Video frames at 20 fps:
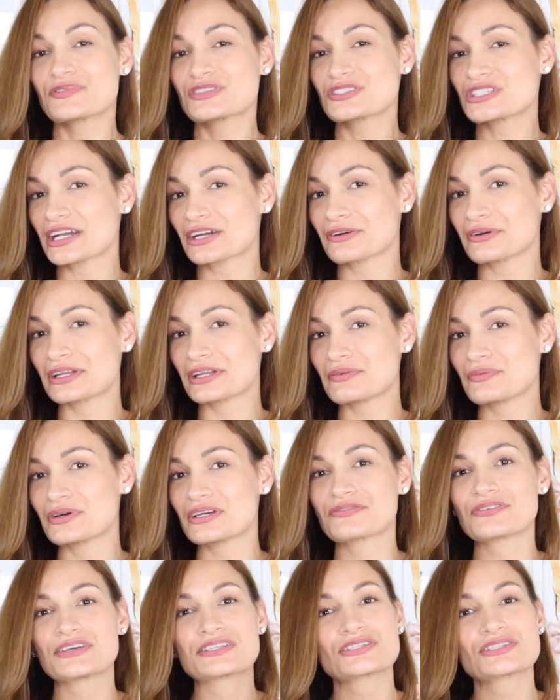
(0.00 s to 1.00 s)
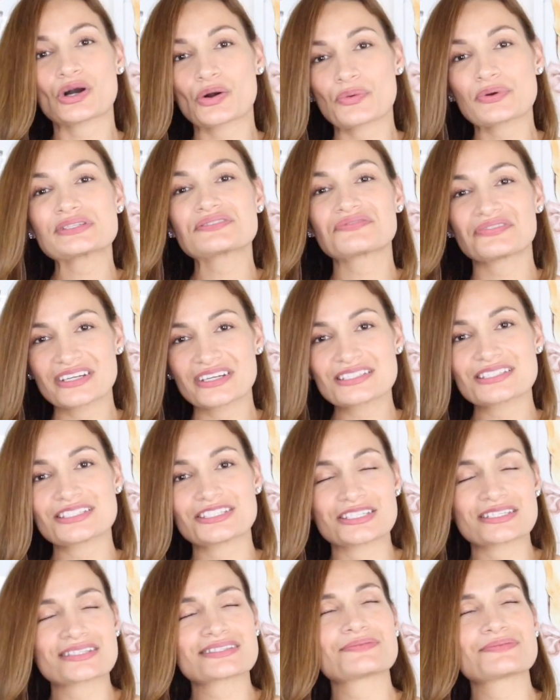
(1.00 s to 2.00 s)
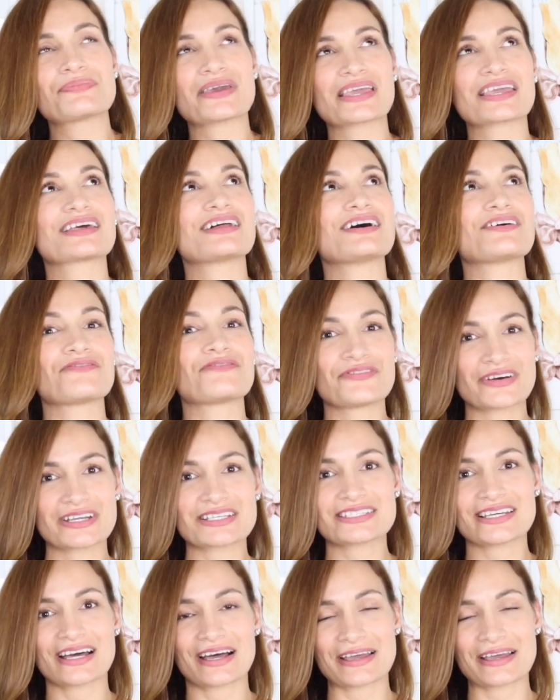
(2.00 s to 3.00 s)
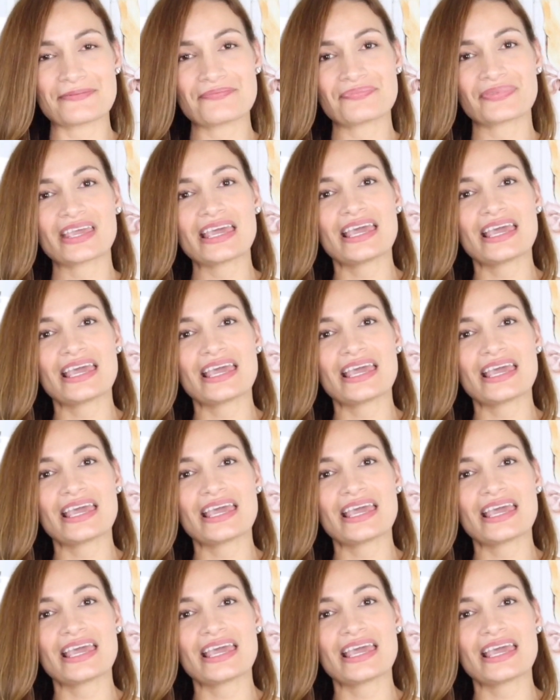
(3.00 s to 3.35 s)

decorating with. It's always fun to just make it a fun time.